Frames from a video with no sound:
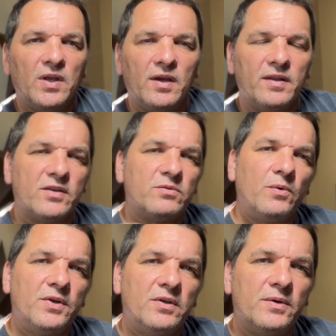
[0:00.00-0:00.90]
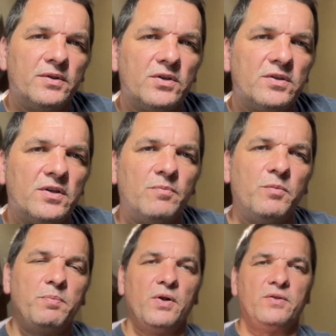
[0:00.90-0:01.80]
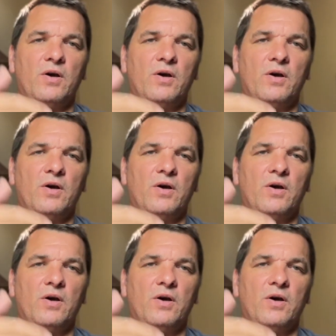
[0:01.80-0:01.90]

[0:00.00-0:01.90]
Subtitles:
And that's what we do with this ship. We put the